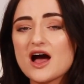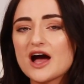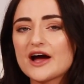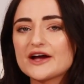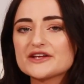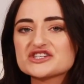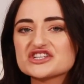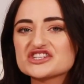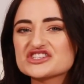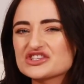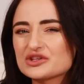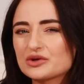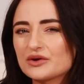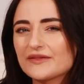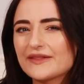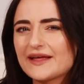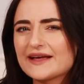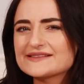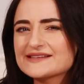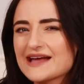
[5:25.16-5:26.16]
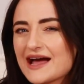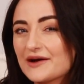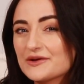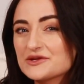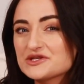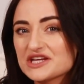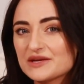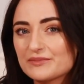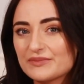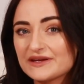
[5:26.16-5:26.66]
I just thought that's how
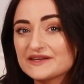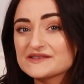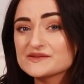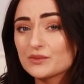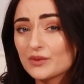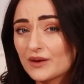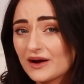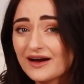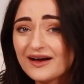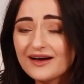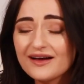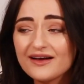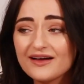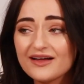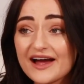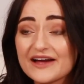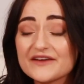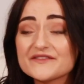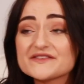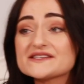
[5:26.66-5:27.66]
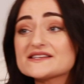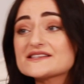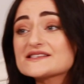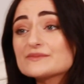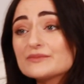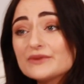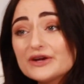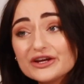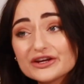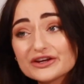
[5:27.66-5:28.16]
GPs were. I have
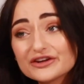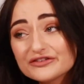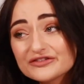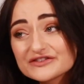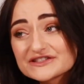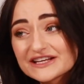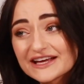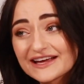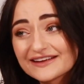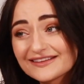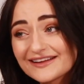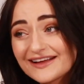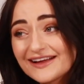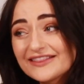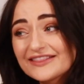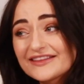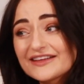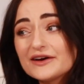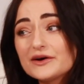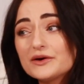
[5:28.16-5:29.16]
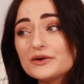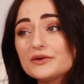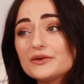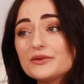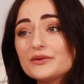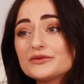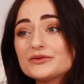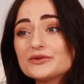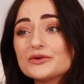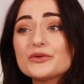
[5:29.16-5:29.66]
since moved and learned that
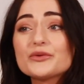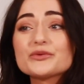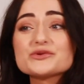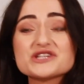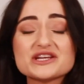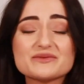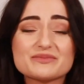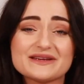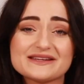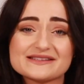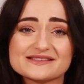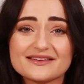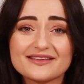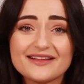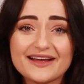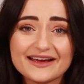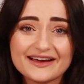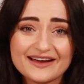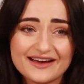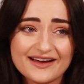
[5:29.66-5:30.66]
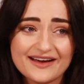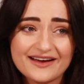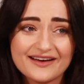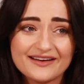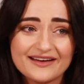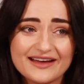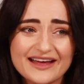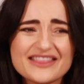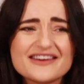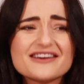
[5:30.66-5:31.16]
not all GPs are like her,
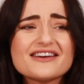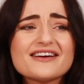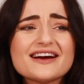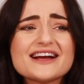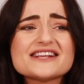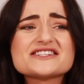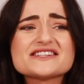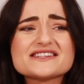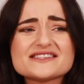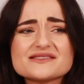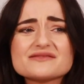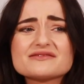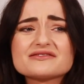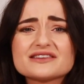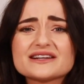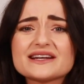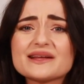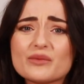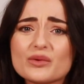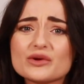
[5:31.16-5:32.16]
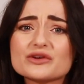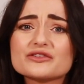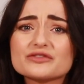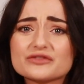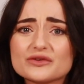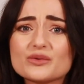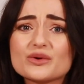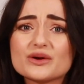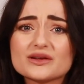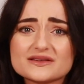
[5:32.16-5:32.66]
and there are actually some really
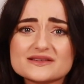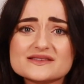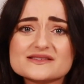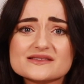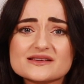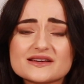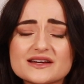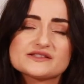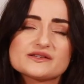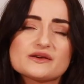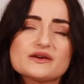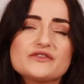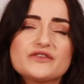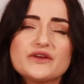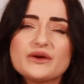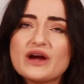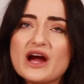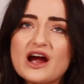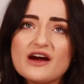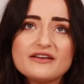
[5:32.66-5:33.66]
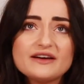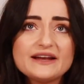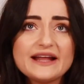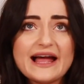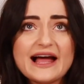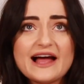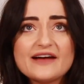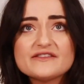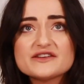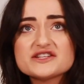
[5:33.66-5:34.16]
wonderful ones. So if you currently
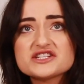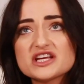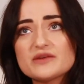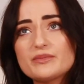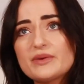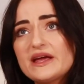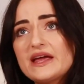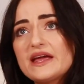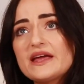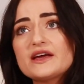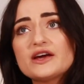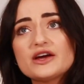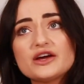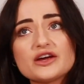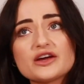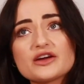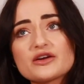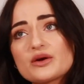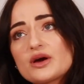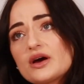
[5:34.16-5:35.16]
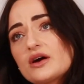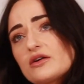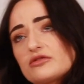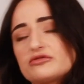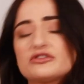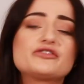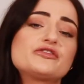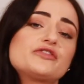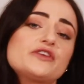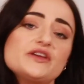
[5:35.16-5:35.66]
have a GP who
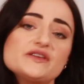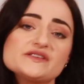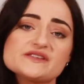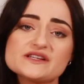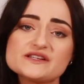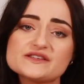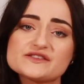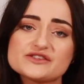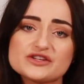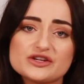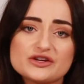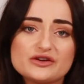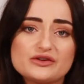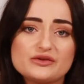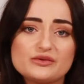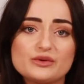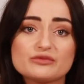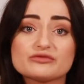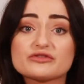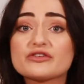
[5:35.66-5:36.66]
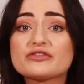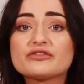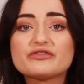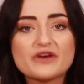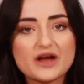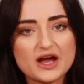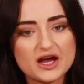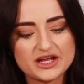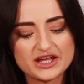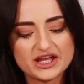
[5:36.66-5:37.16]
refuses to
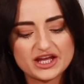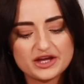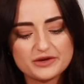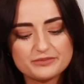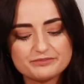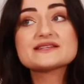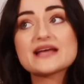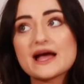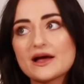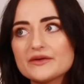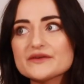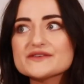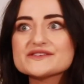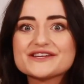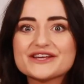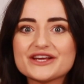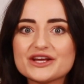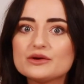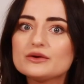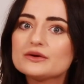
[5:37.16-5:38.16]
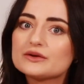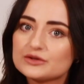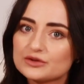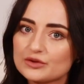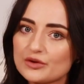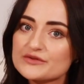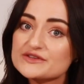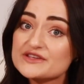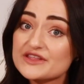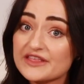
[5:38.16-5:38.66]
refer you, tells you
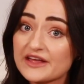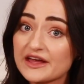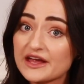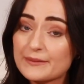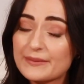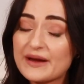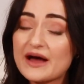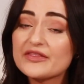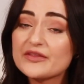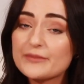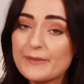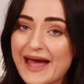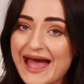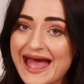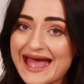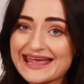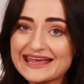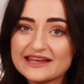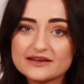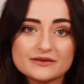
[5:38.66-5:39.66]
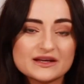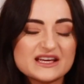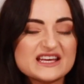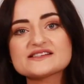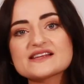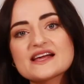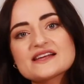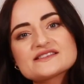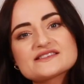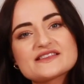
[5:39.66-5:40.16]
not to think about the pain,
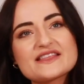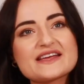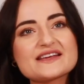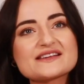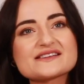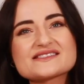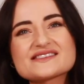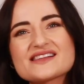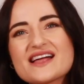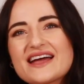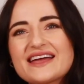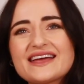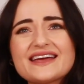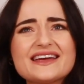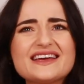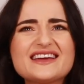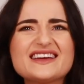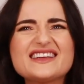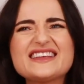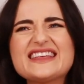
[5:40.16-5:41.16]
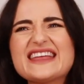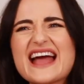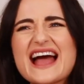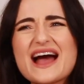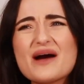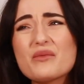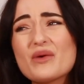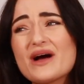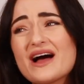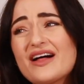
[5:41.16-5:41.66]
says things like,
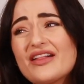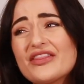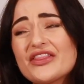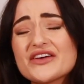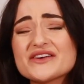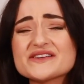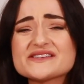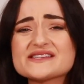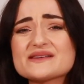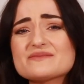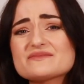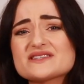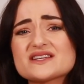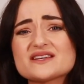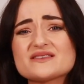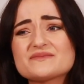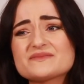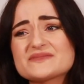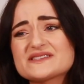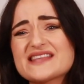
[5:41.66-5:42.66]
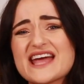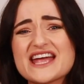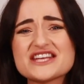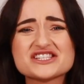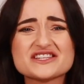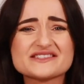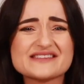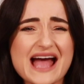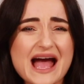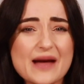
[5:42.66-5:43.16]
yeah, well, those symptoms, they
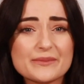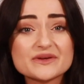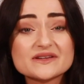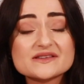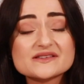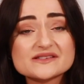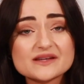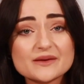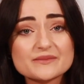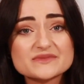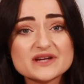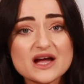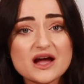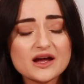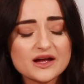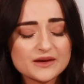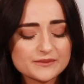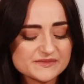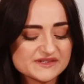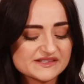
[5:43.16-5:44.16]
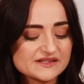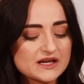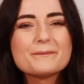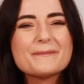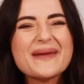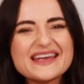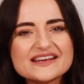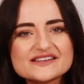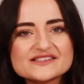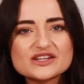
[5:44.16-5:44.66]
just happen sometimes,
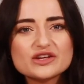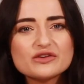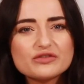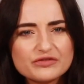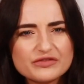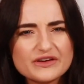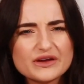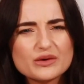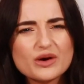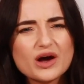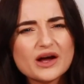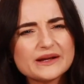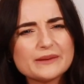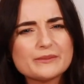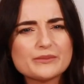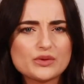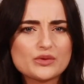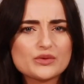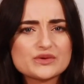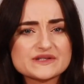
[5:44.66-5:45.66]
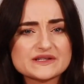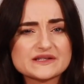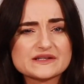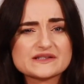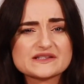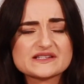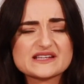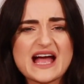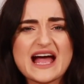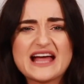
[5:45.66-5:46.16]
makes you feel
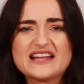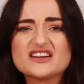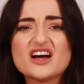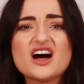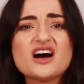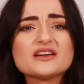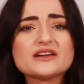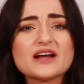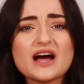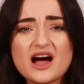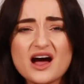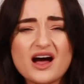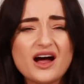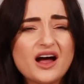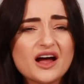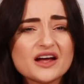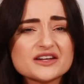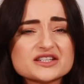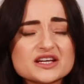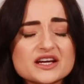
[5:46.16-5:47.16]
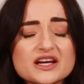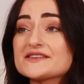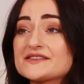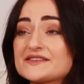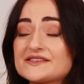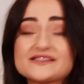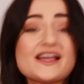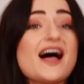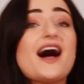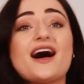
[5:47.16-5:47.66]
unimportant and unheard,
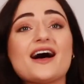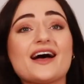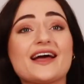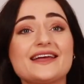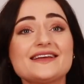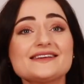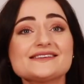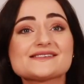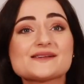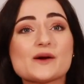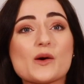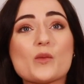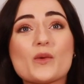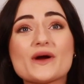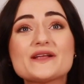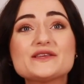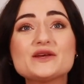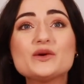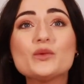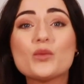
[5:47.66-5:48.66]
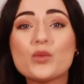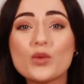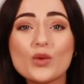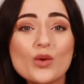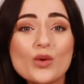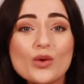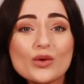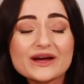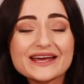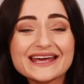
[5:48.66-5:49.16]
sighs when you
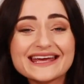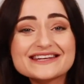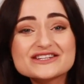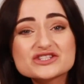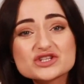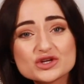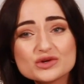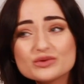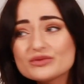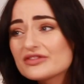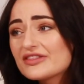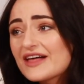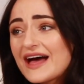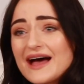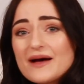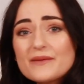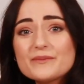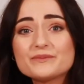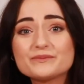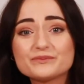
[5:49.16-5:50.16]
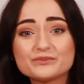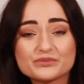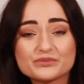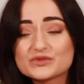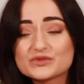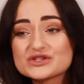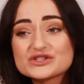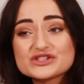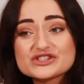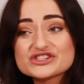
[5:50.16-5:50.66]
walk into their
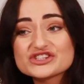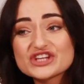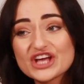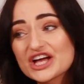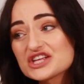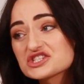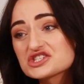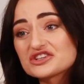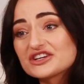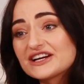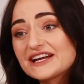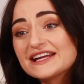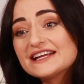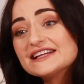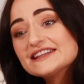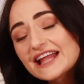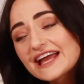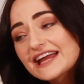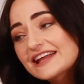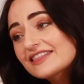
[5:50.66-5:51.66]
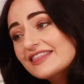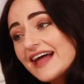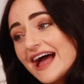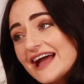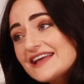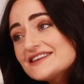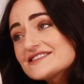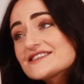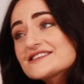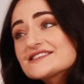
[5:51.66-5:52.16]
surgery, like
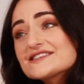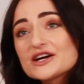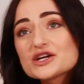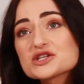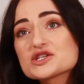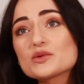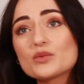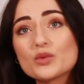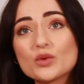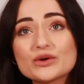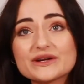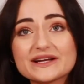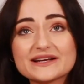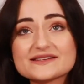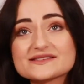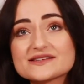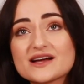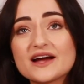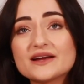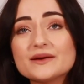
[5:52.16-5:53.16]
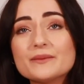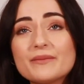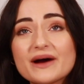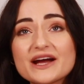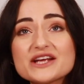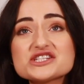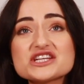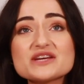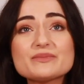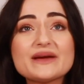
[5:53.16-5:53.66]
that is such a warning sign.
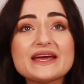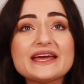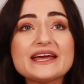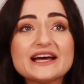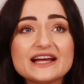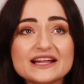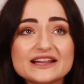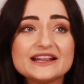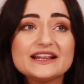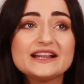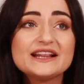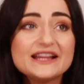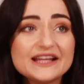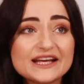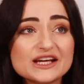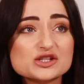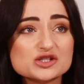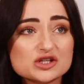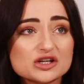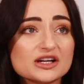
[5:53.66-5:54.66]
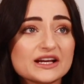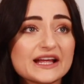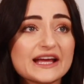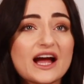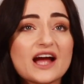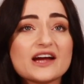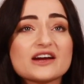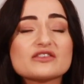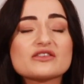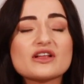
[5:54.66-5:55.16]
My GP,
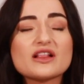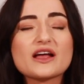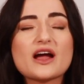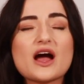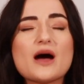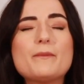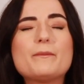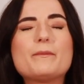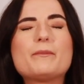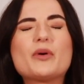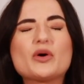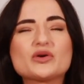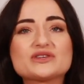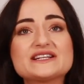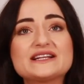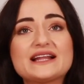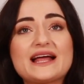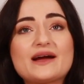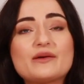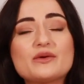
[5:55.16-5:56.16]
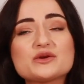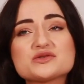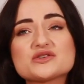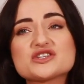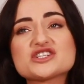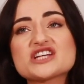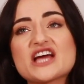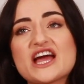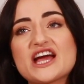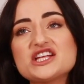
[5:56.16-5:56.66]
literally, I could, like, her body language
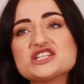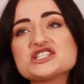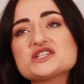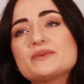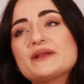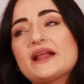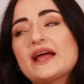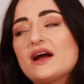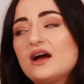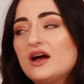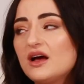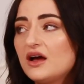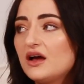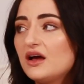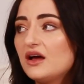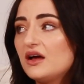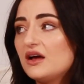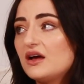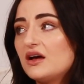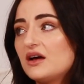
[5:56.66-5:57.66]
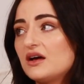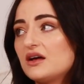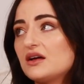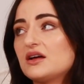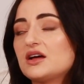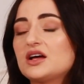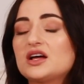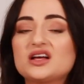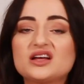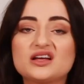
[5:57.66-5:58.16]
would change. She'd be like,
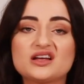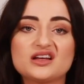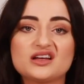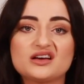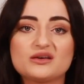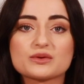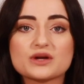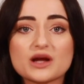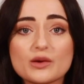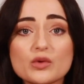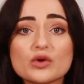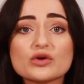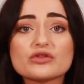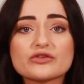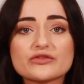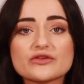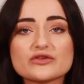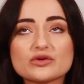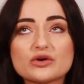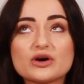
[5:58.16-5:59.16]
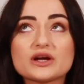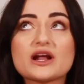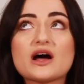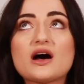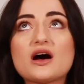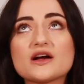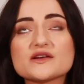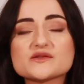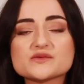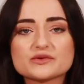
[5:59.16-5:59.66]
when I walked through the door and
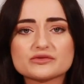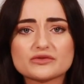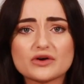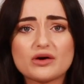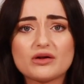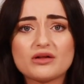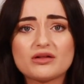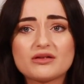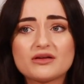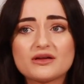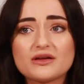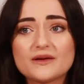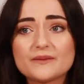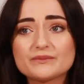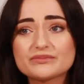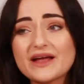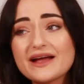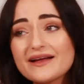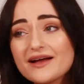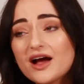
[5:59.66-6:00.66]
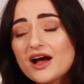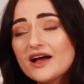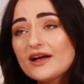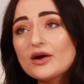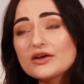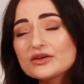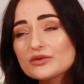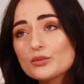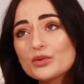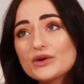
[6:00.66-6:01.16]
her eyes would roll.
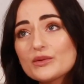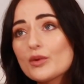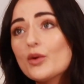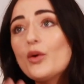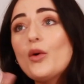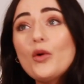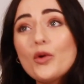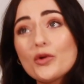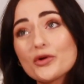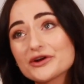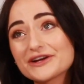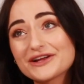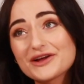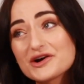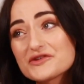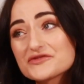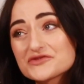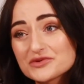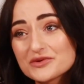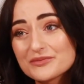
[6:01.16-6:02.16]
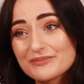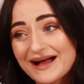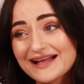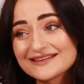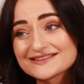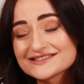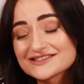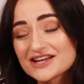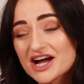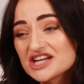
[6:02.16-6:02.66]
We were already off to a
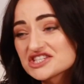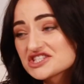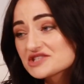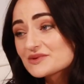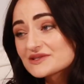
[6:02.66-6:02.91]
bad start.